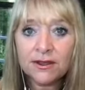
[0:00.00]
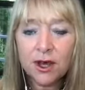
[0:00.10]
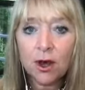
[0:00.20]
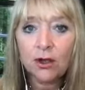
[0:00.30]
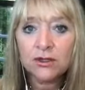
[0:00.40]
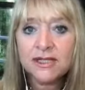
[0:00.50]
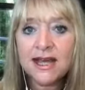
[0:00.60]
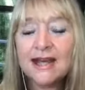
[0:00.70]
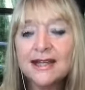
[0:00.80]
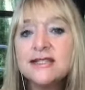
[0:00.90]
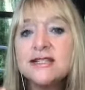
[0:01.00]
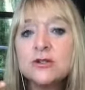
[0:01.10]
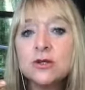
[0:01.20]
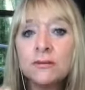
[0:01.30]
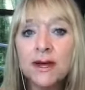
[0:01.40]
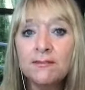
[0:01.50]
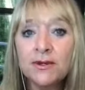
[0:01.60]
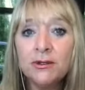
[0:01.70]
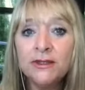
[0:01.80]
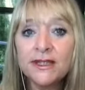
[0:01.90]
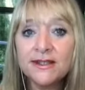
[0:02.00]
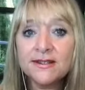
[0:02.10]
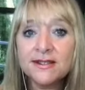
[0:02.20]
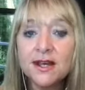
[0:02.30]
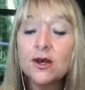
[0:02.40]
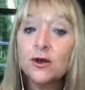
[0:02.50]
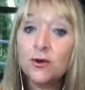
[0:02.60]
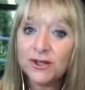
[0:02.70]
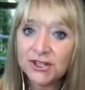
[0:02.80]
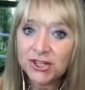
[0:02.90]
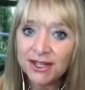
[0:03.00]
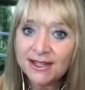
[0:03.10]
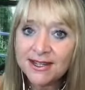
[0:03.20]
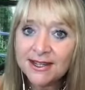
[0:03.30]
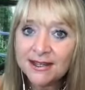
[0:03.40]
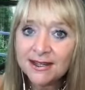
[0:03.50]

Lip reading: on taxes on my buildings, which I did,